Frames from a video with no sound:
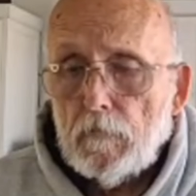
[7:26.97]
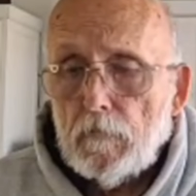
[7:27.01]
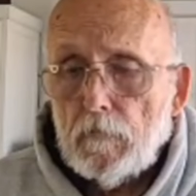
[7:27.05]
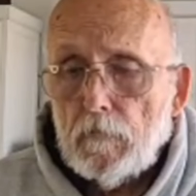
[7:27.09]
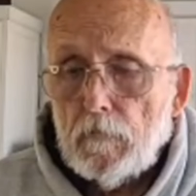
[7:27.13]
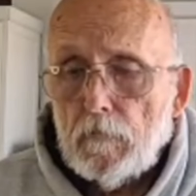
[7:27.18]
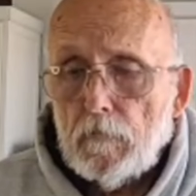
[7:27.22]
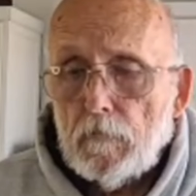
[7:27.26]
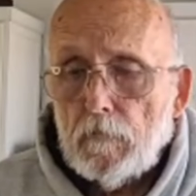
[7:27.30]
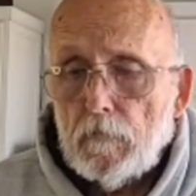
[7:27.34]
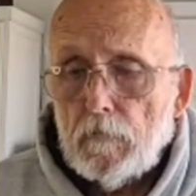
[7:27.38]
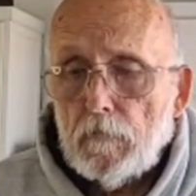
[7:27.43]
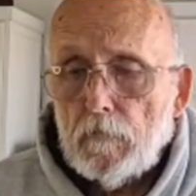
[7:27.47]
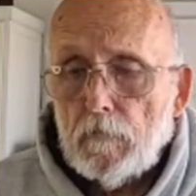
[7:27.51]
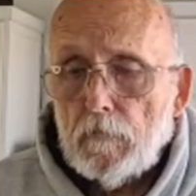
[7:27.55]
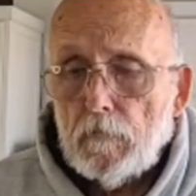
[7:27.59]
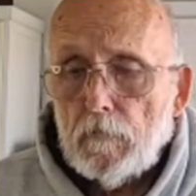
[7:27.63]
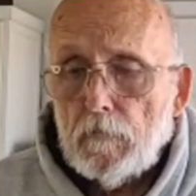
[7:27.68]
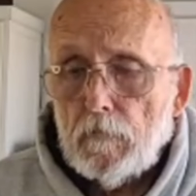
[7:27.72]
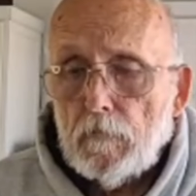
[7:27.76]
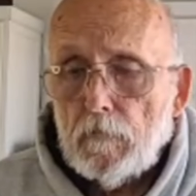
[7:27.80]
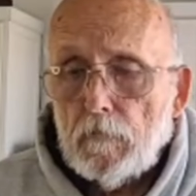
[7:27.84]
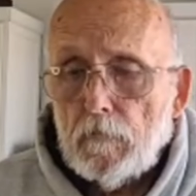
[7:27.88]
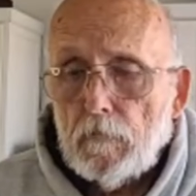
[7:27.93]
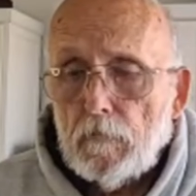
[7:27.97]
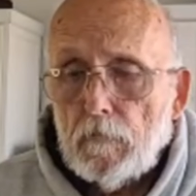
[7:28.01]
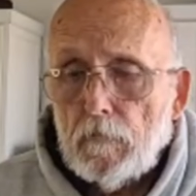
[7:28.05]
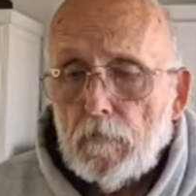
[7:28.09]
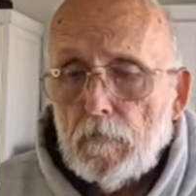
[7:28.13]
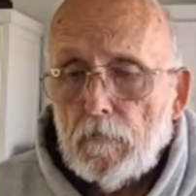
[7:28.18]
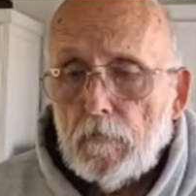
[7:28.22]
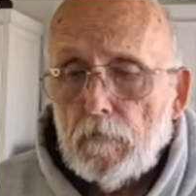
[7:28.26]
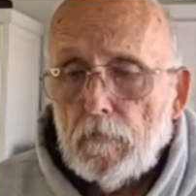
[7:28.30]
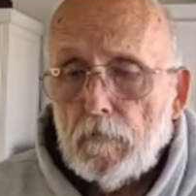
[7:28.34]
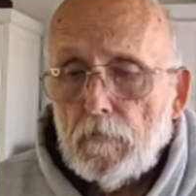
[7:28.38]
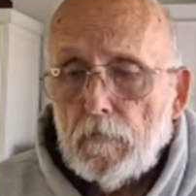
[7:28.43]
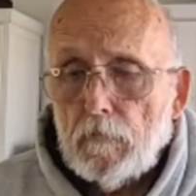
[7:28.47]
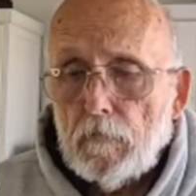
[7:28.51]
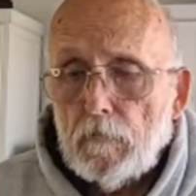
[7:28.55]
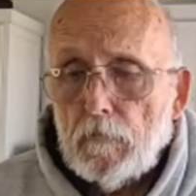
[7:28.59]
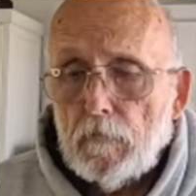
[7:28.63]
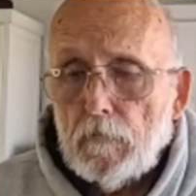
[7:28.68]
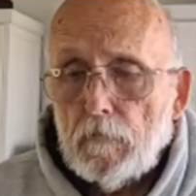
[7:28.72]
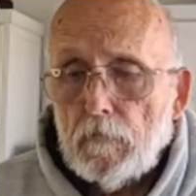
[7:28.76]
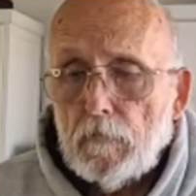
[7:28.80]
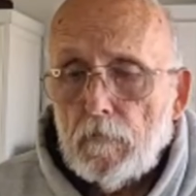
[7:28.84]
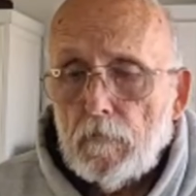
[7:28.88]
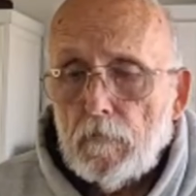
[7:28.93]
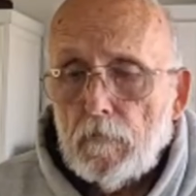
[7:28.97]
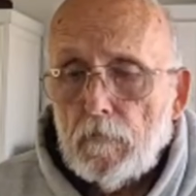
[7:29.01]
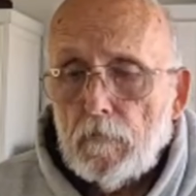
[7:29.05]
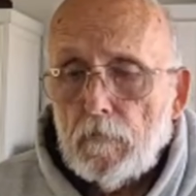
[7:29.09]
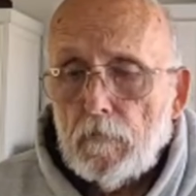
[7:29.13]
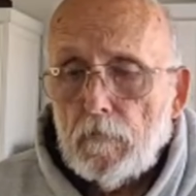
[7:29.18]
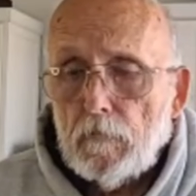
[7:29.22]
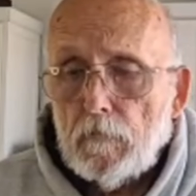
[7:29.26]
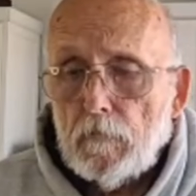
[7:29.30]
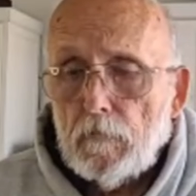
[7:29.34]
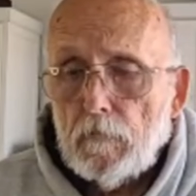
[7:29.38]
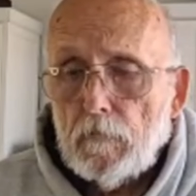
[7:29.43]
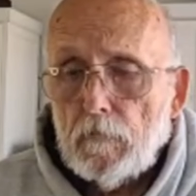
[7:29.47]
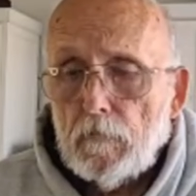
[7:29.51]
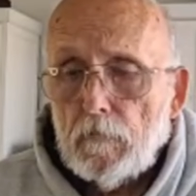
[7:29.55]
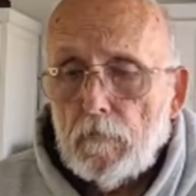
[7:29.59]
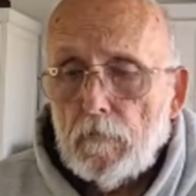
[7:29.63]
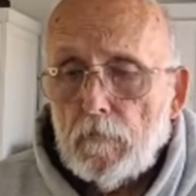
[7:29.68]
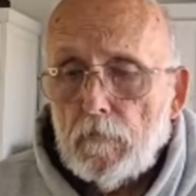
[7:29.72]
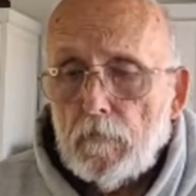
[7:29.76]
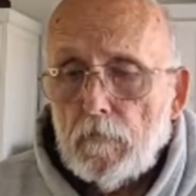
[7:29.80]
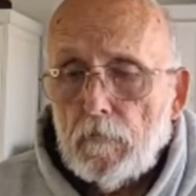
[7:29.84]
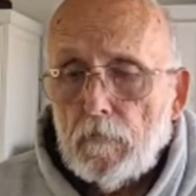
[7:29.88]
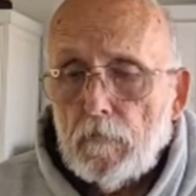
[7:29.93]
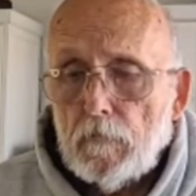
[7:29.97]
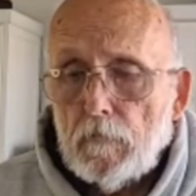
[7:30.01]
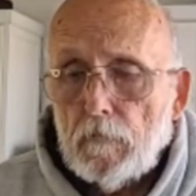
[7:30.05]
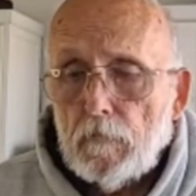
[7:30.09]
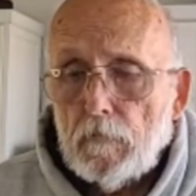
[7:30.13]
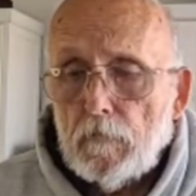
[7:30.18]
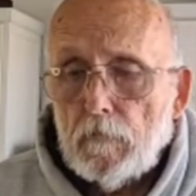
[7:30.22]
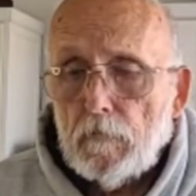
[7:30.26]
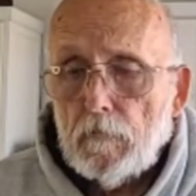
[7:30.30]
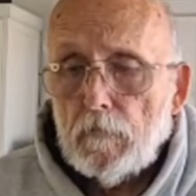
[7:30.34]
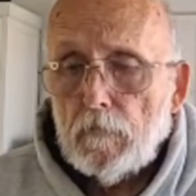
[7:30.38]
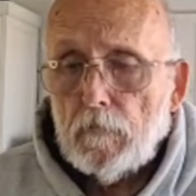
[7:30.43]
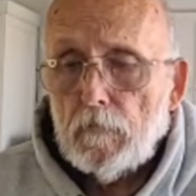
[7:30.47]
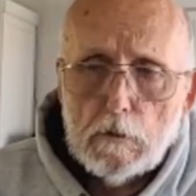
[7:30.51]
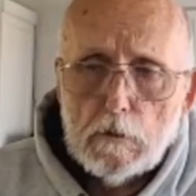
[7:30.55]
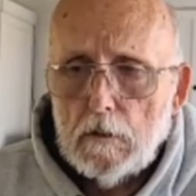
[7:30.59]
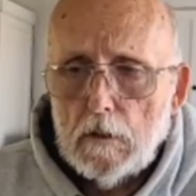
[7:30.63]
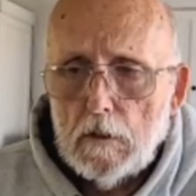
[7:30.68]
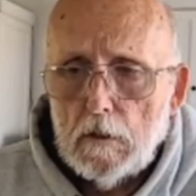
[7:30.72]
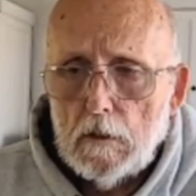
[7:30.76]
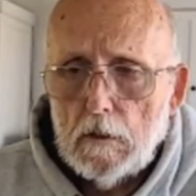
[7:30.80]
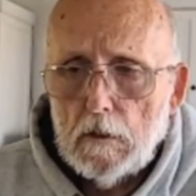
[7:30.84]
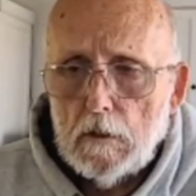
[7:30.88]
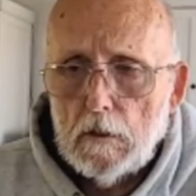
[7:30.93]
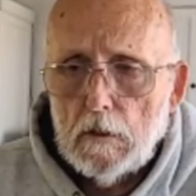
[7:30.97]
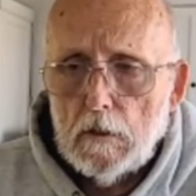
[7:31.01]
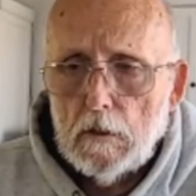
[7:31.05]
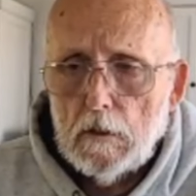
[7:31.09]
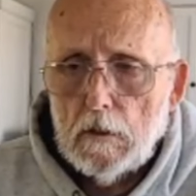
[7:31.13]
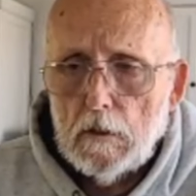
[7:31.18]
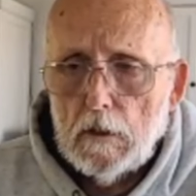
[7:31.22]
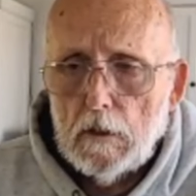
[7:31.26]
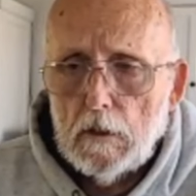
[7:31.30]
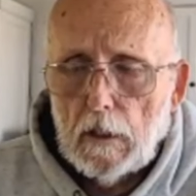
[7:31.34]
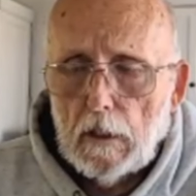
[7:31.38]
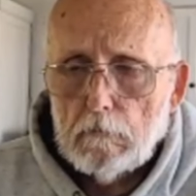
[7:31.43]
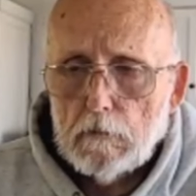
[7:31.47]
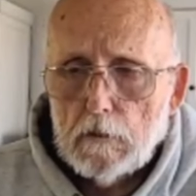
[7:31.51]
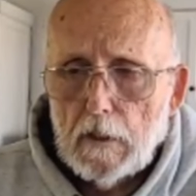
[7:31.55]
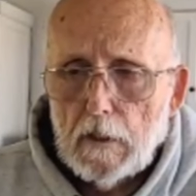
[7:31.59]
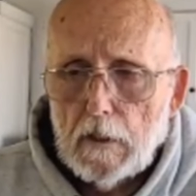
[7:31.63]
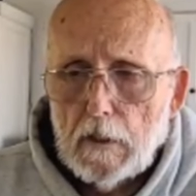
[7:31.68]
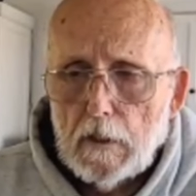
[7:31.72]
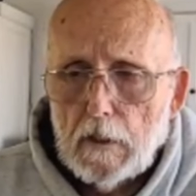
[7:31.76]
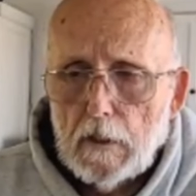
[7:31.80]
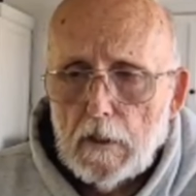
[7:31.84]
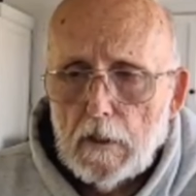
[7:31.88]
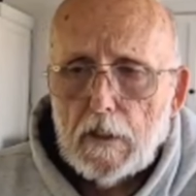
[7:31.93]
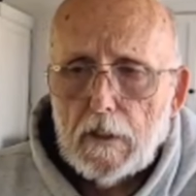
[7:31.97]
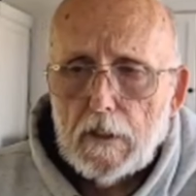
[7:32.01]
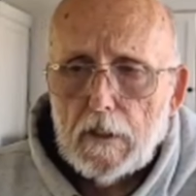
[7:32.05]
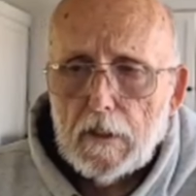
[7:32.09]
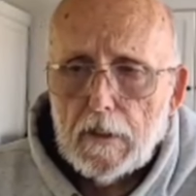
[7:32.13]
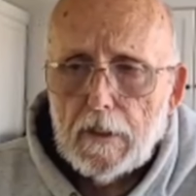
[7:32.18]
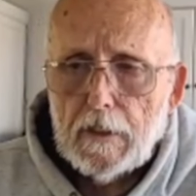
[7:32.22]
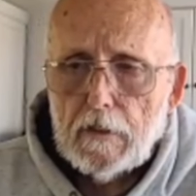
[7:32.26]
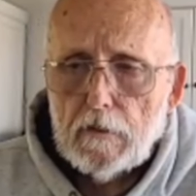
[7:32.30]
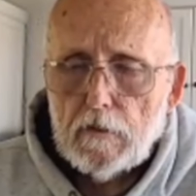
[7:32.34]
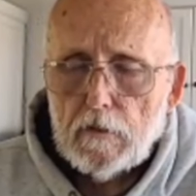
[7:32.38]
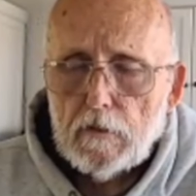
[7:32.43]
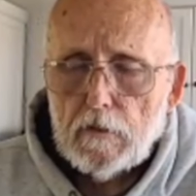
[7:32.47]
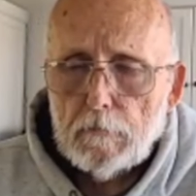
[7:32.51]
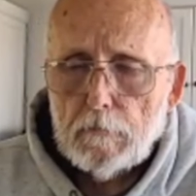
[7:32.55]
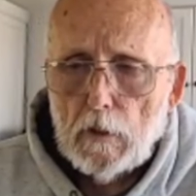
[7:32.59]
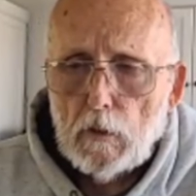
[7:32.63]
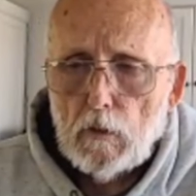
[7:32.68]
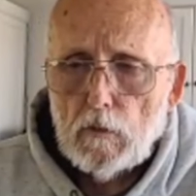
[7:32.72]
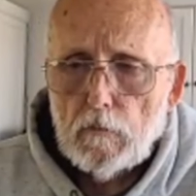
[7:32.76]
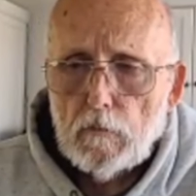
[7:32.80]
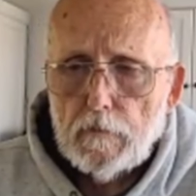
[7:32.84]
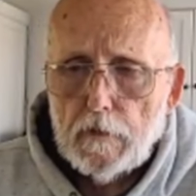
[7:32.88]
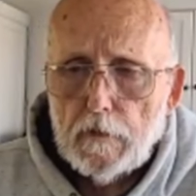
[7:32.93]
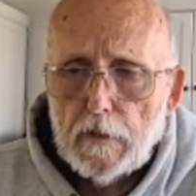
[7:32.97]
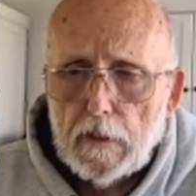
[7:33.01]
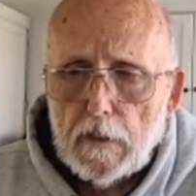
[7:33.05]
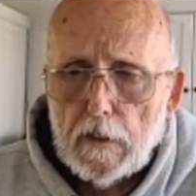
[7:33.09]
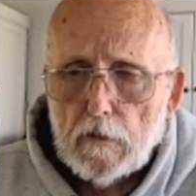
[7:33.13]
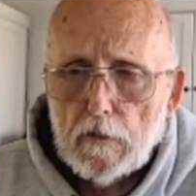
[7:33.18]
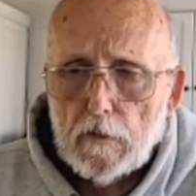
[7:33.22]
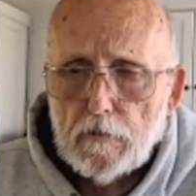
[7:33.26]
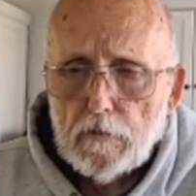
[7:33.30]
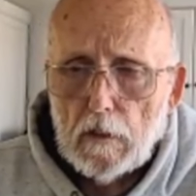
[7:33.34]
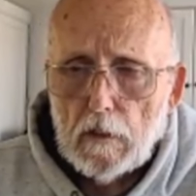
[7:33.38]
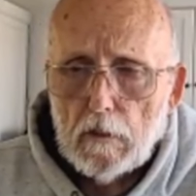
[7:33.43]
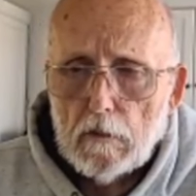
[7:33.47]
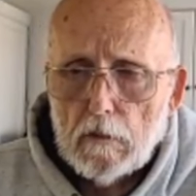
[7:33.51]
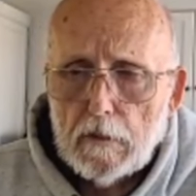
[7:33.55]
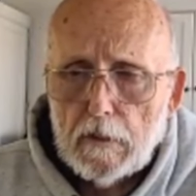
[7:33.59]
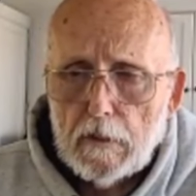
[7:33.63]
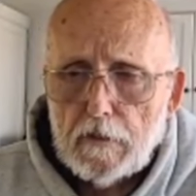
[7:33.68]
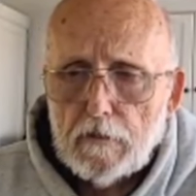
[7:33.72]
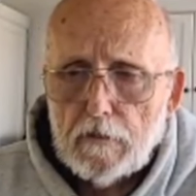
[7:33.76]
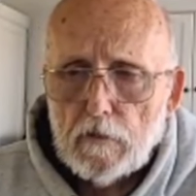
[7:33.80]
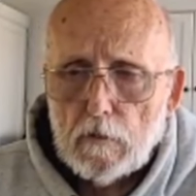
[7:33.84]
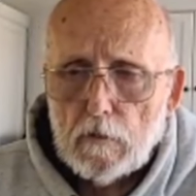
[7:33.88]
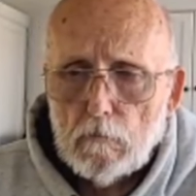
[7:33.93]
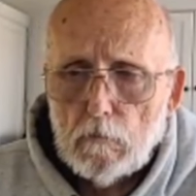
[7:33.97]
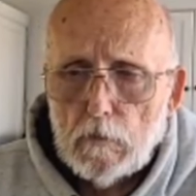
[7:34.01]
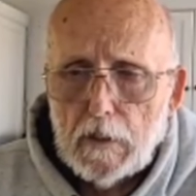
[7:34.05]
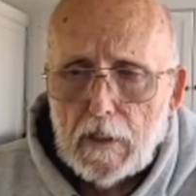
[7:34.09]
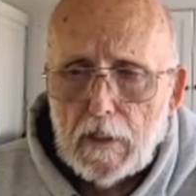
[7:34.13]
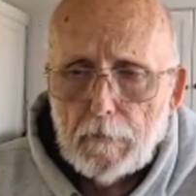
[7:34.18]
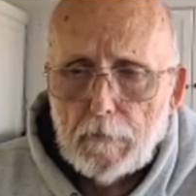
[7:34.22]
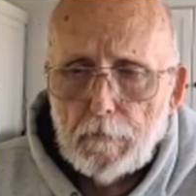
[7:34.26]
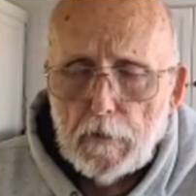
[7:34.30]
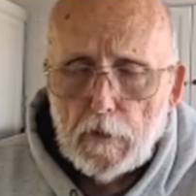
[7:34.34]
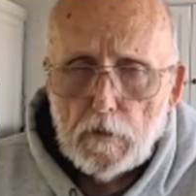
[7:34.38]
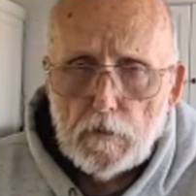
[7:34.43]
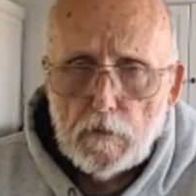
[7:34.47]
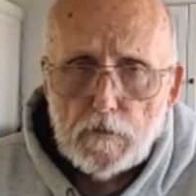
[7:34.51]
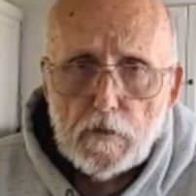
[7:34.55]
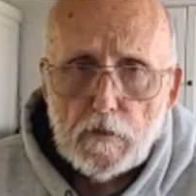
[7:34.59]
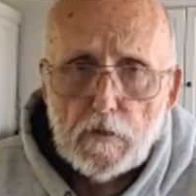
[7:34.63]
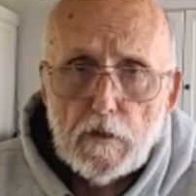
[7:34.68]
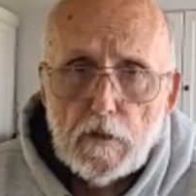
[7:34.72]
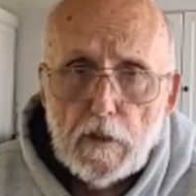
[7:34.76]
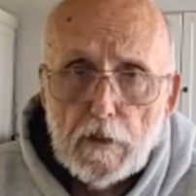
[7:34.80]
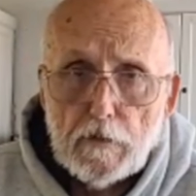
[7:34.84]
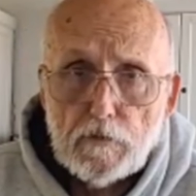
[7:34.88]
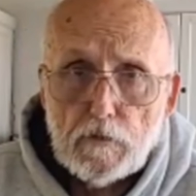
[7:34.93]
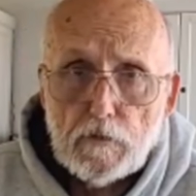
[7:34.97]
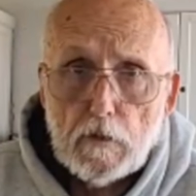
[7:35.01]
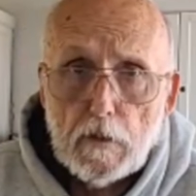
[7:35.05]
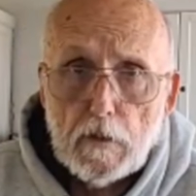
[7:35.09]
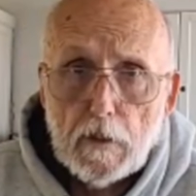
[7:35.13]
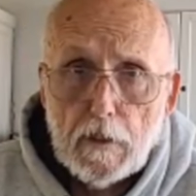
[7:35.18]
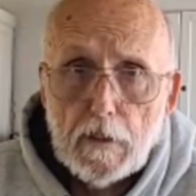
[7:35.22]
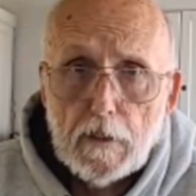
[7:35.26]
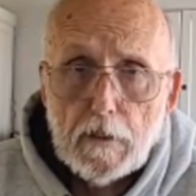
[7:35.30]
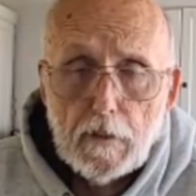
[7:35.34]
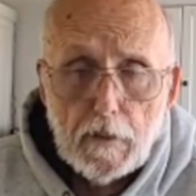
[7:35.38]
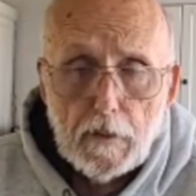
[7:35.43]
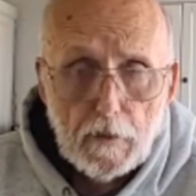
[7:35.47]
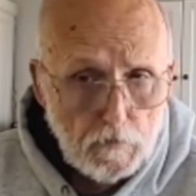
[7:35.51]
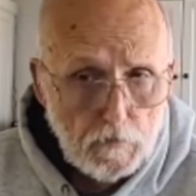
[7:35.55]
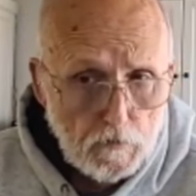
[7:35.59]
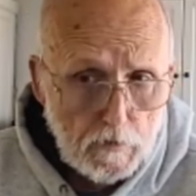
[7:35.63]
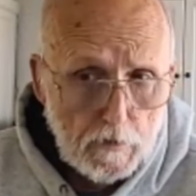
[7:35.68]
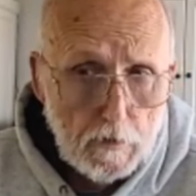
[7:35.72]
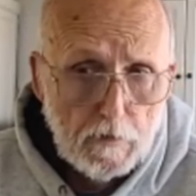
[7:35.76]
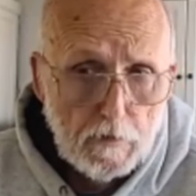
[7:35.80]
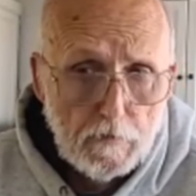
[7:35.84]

So I will link to that other video. I will actually link to both videos. I'll link to the one I posted yesterday in case you didn't